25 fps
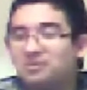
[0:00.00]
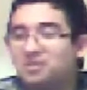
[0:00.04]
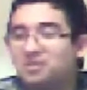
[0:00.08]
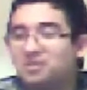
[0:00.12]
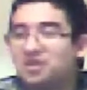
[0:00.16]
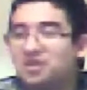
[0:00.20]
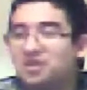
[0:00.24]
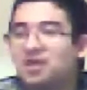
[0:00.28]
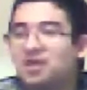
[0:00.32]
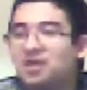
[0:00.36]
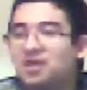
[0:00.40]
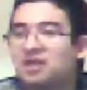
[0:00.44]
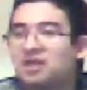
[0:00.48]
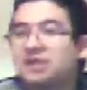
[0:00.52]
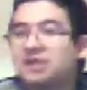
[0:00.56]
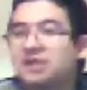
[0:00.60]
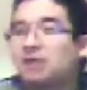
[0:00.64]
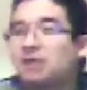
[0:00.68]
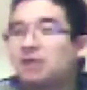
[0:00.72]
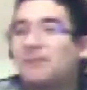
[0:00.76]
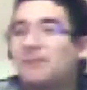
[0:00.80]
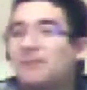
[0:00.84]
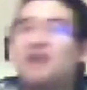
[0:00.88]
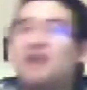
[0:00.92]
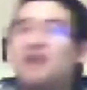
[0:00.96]
seeing as
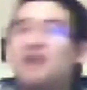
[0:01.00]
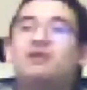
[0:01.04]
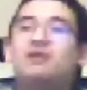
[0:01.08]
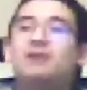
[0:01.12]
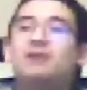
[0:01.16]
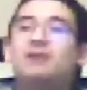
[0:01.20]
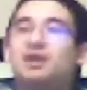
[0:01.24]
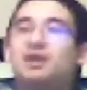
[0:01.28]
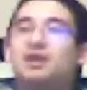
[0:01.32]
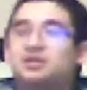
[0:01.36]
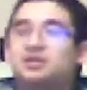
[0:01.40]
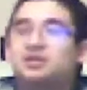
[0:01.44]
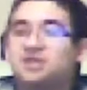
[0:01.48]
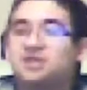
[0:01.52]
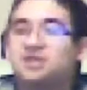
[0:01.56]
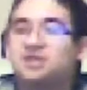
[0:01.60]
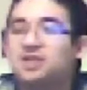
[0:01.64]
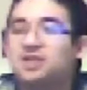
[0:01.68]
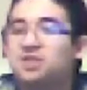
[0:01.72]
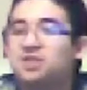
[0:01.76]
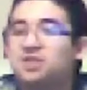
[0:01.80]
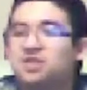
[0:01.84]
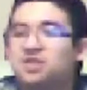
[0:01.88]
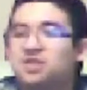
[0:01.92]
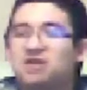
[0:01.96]
how Mario Maker
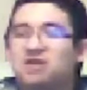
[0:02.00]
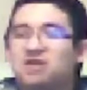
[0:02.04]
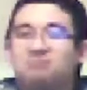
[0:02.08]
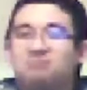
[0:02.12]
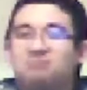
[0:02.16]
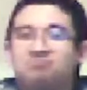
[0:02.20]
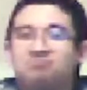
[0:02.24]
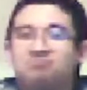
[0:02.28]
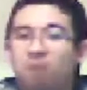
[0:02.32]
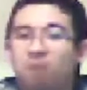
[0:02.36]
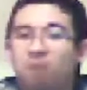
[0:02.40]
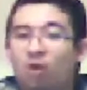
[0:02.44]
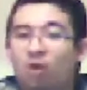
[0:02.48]
stages are